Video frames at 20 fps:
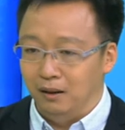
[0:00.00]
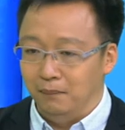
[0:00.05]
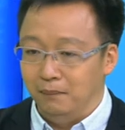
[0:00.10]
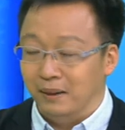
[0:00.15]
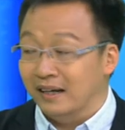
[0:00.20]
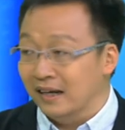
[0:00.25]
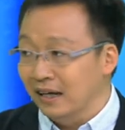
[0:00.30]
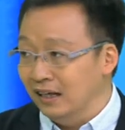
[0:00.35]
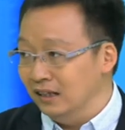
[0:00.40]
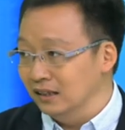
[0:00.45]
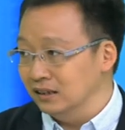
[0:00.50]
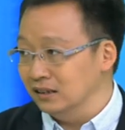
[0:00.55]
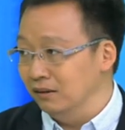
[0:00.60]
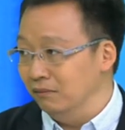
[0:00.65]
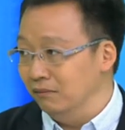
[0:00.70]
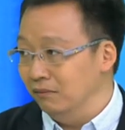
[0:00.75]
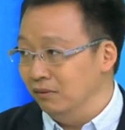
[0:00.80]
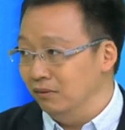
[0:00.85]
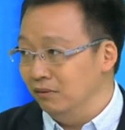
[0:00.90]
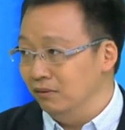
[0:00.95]

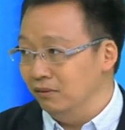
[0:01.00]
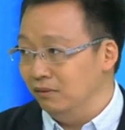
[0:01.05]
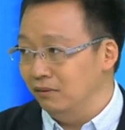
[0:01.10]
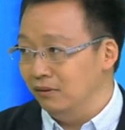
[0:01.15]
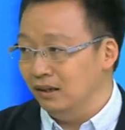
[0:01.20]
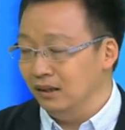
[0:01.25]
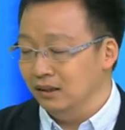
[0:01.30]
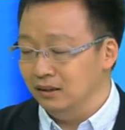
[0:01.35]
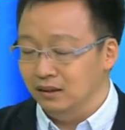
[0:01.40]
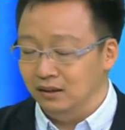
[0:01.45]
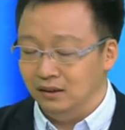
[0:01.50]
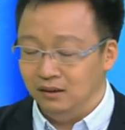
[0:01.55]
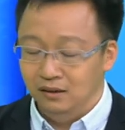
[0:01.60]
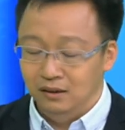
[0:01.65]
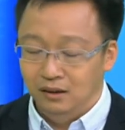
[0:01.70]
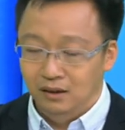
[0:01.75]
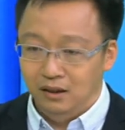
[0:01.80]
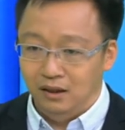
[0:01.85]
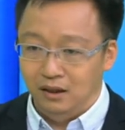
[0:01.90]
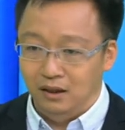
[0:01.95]
mechanism. Rather,
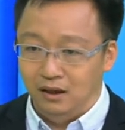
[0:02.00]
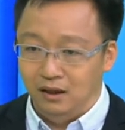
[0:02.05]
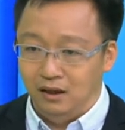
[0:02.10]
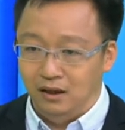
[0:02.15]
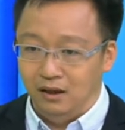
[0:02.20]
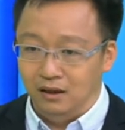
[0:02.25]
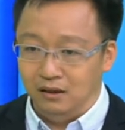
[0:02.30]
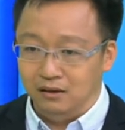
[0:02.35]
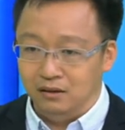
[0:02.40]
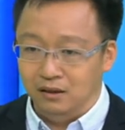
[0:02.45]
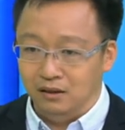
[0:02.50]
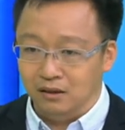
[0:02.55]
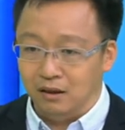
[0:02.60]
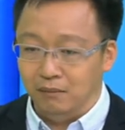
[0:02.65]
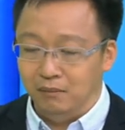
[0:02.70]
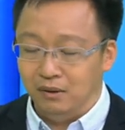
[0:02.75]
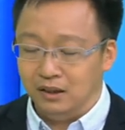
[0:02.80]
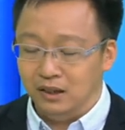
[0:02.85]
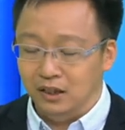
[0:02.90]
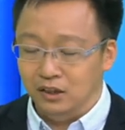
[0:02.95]
the
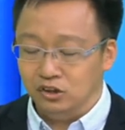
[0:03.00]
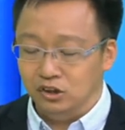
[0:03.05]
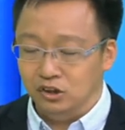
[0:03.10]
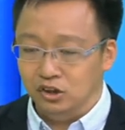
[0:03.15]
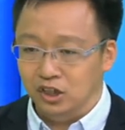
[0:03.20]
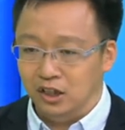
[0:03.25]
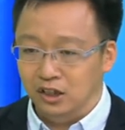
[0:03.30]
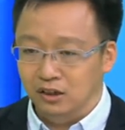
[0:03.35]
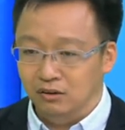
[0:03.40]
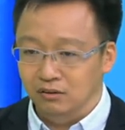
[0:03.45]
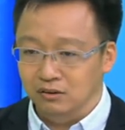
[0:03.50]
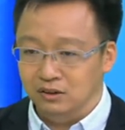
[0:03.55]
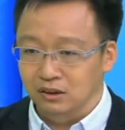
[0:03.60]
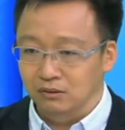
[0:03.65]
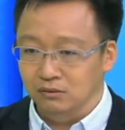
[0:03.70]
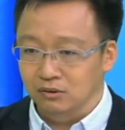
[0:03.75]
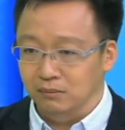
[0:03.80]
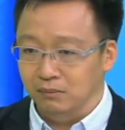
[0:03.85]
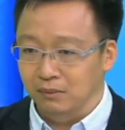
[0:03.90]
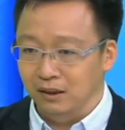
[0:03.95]
communication channel
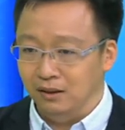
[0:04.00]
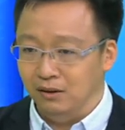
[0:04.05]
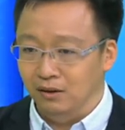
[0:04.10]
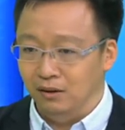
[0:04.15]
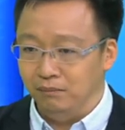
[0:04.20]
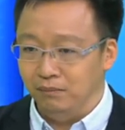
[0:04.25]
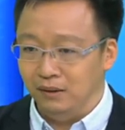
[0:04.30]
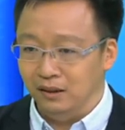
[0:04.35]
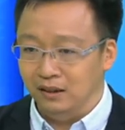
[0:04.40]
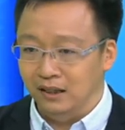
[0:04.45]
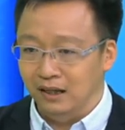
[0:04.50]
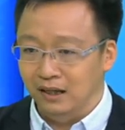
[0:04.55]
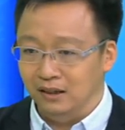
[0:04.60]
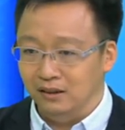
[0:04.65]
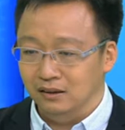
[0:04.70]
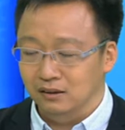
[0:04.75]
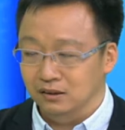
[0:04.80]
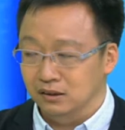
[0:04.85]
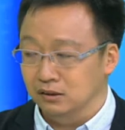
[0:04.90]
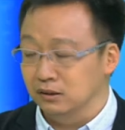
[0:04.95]
seems may not be
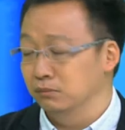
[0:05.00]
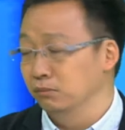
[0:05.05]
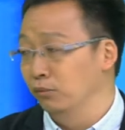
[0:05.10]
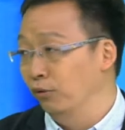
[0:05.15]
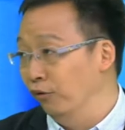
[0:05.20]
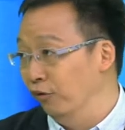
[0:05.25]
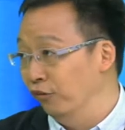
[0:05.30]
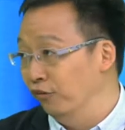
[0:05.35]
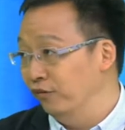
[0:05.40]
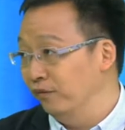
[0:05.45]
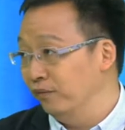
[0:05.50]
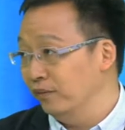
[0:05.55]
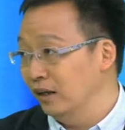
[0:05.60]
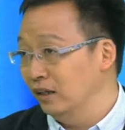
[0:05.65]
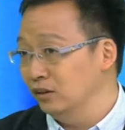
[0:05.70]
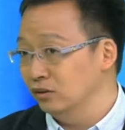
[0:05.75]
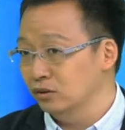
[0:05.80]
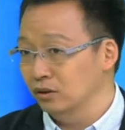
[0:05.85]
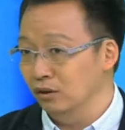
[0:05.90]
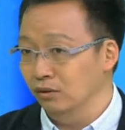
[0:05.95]
that smooth.
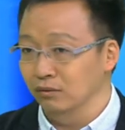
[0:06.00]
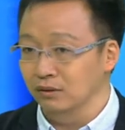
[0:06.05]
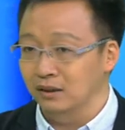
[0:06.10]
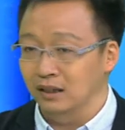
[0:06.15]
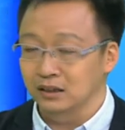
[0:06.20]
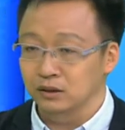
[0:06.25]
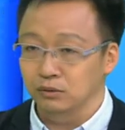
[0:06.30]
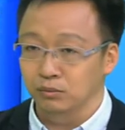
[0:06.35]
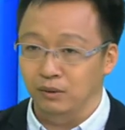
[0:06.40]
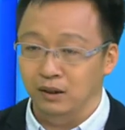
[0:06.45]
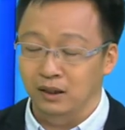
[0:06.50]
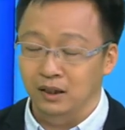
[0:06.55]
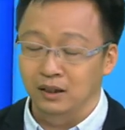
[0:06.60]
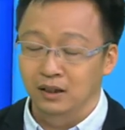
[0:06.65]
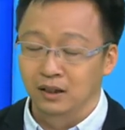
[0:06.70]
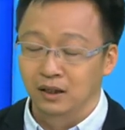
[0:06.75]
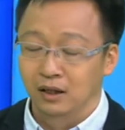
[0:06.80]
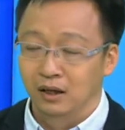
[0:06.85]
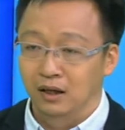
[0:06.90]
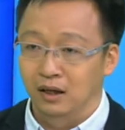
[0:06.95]
And so that's
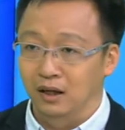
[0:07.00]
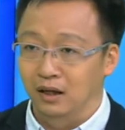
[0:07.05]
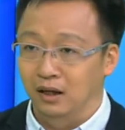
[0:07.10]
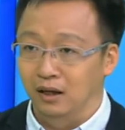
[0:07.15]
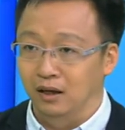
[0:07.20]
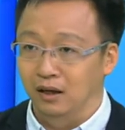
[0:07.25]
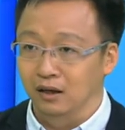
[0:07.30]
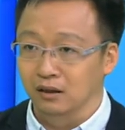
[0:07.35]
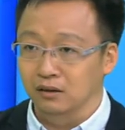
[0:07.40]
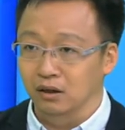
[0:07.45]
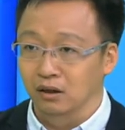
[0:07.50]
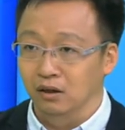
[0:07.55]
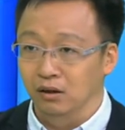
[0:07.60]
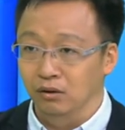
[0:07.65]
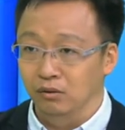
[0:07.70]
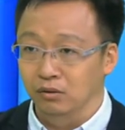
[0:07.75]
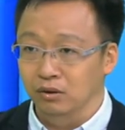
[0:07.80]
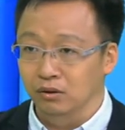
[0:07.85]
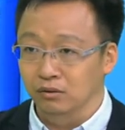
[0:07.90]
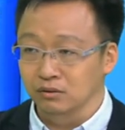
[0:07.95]
why the
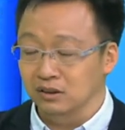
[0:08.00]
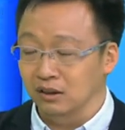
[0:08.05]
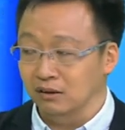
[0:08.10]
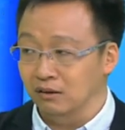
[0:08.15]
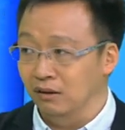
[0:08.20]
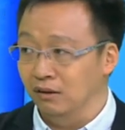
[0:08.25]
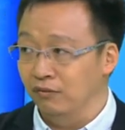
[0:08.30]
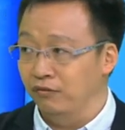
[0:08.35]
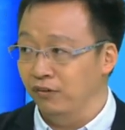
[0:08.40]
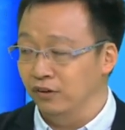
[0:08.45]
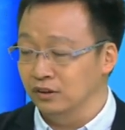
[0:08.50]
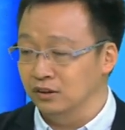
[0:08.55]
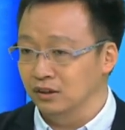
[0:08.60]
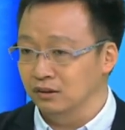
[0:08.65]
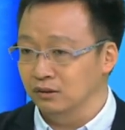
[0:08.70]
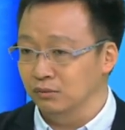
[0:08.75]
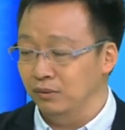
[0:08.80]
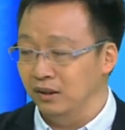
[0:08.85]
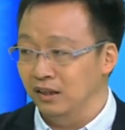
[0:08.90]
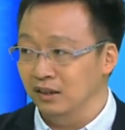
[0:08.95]
local security
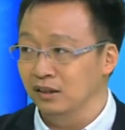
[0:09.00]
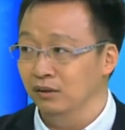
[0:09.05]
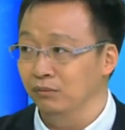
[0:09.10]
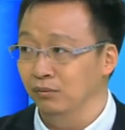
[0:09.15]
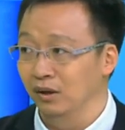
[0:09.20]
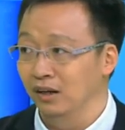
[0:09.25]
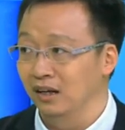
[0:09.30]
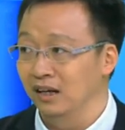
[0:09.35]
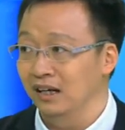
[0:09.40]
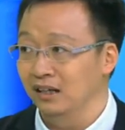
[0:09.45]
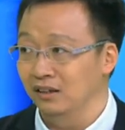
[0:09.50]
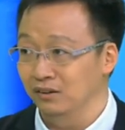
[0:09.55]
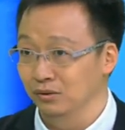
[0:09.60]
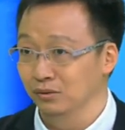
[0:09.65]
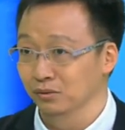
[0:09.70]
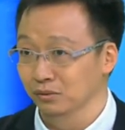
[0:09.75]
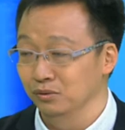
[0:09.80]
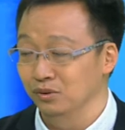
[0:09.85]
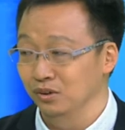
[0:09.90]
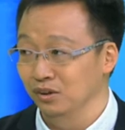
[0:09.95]
forces rather would like
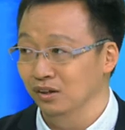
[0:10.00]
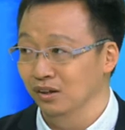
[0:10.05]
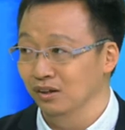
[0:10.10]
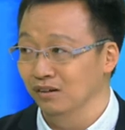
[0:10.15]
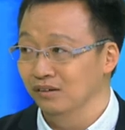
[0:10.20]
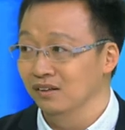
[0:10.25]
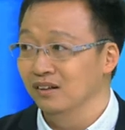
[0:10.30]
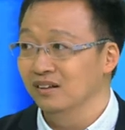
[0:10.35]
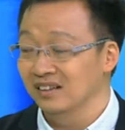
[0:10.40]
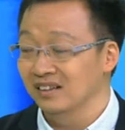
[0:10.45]
to, you know,